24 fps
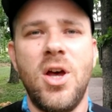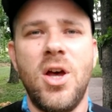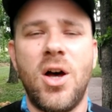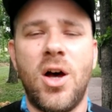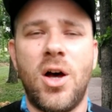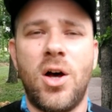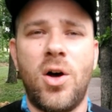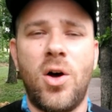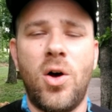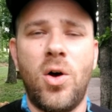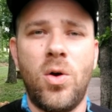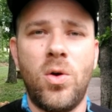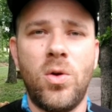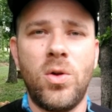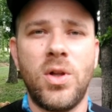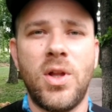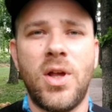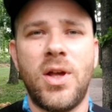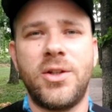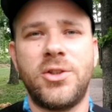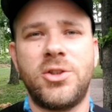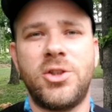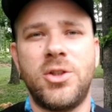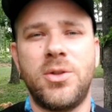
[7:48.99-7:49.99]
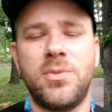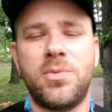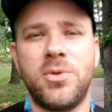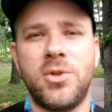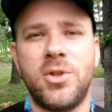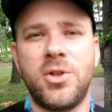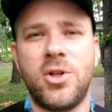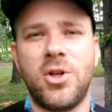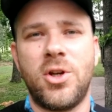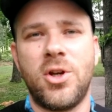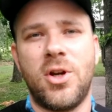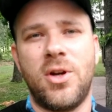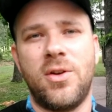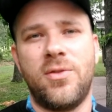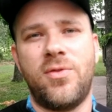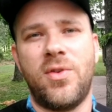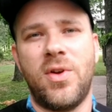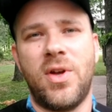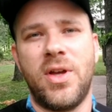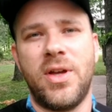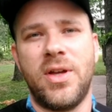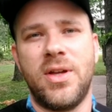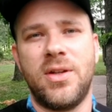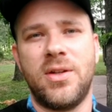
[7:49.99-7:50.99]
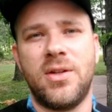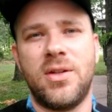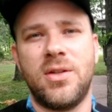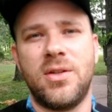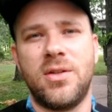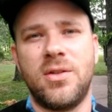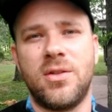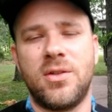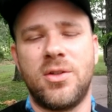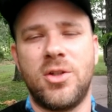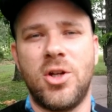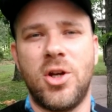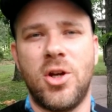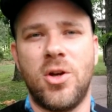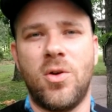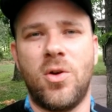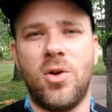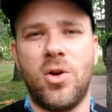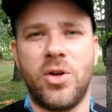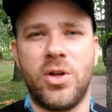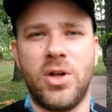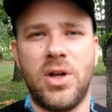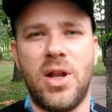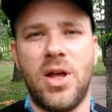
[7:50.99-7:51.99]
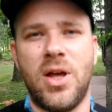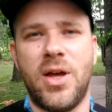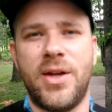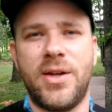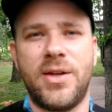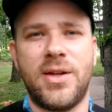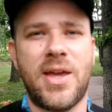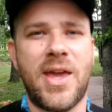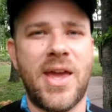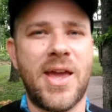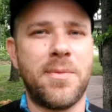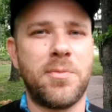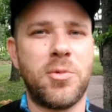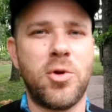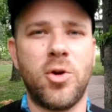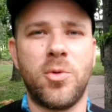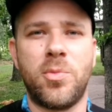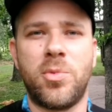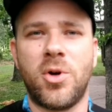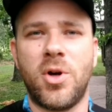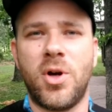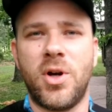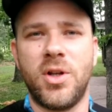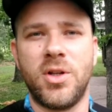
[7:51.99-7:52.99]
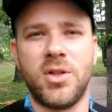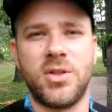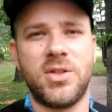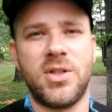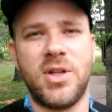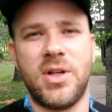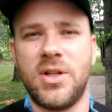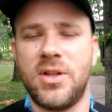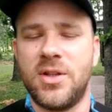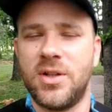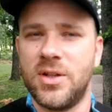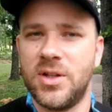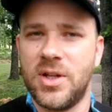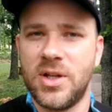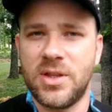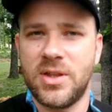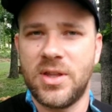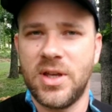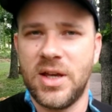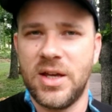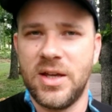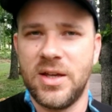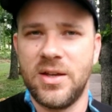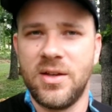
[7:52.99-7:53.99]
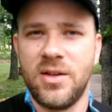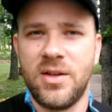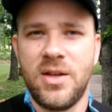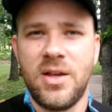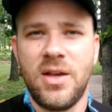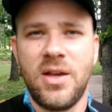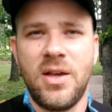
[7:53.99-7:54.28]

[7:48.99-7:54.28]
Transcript: a whole lot cheaper than you're gonna find, you know, online Camco products, anything like that.